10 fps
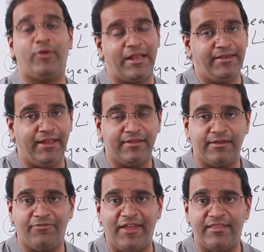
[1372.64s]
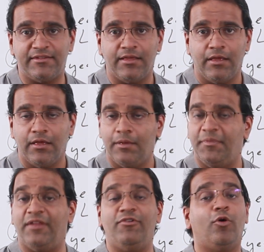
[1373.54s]
Then you can take the defense.
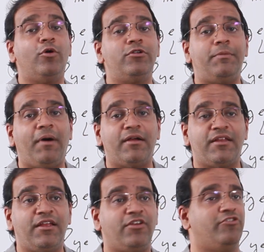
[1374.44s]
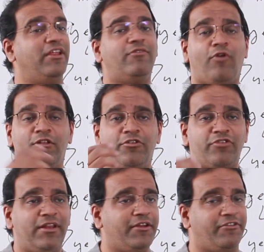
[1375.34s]
But if you go to a party, drink
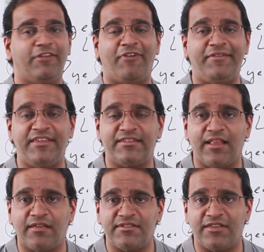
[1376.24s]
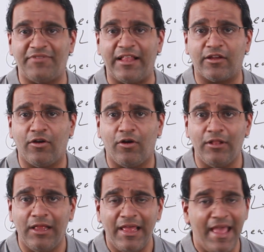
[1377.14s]
voluntarily, drink 5-6 glasses of
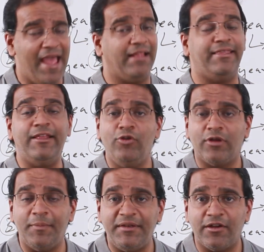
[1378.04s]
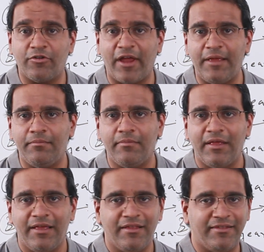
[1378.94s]
alcohol, and then you commit a
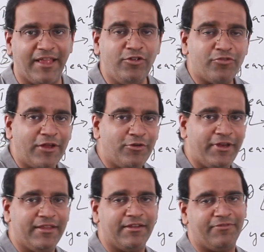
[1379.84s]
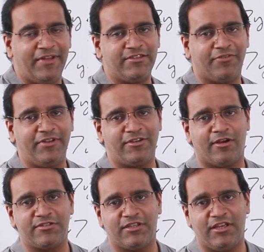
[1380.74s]
crime, then you try to take the defense
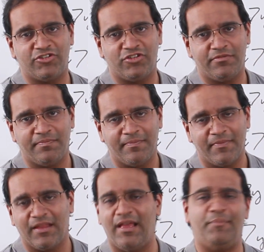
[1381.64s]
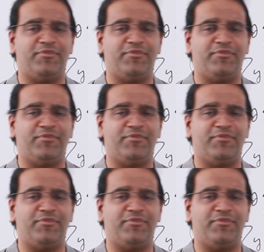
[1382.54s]
of intoxication,